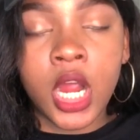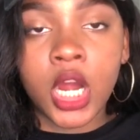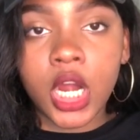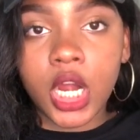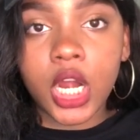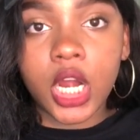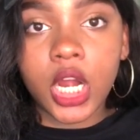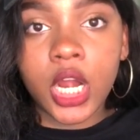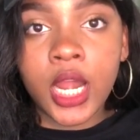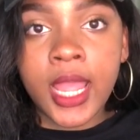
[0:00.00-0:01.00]

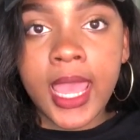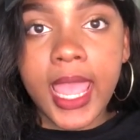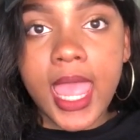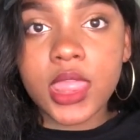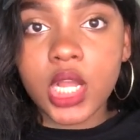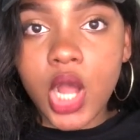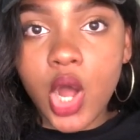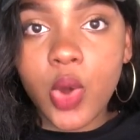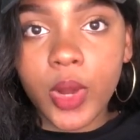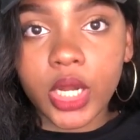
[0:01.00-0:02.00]
Her and the
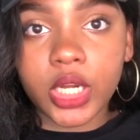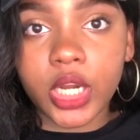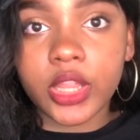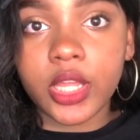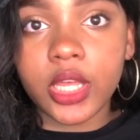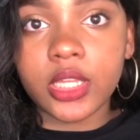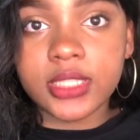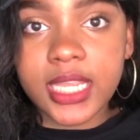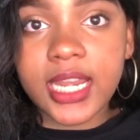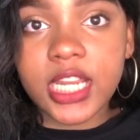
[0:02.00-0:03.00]
coworker, the
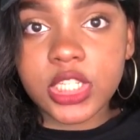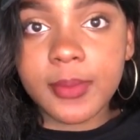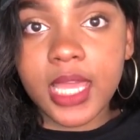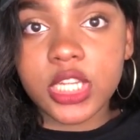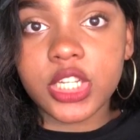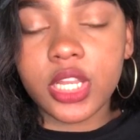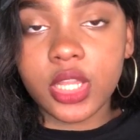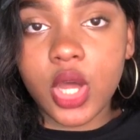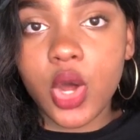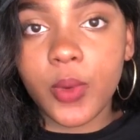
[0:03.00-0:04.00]
teenager manager and
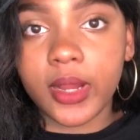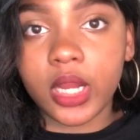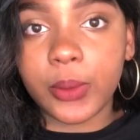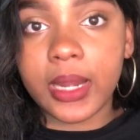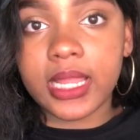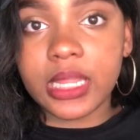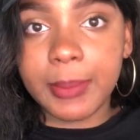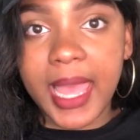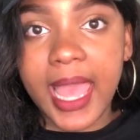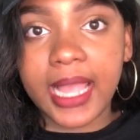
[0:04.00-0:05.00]
the coworker were in the
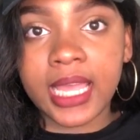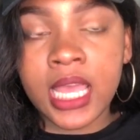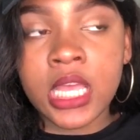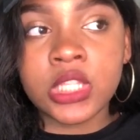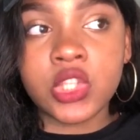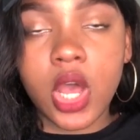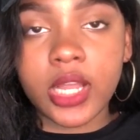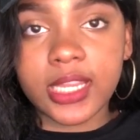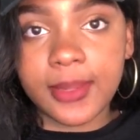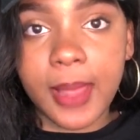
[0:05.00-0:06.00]
back
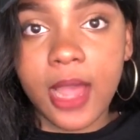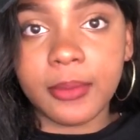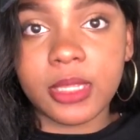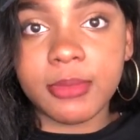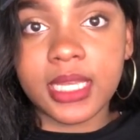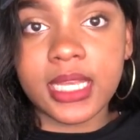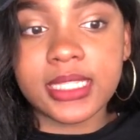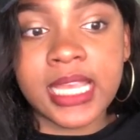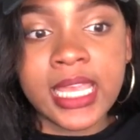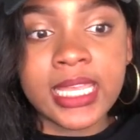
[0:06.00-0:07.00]
talking about me
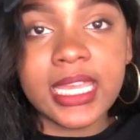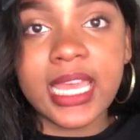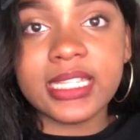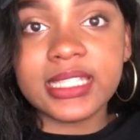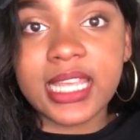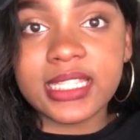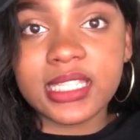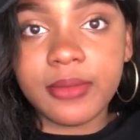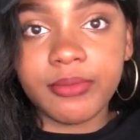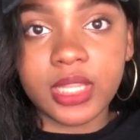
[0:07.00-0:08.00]
because he had said
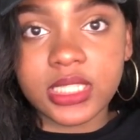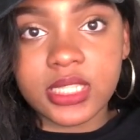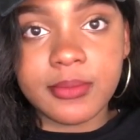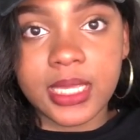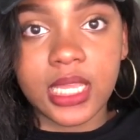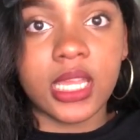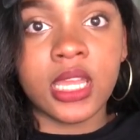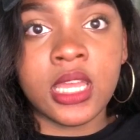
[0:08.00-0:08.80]
something to me.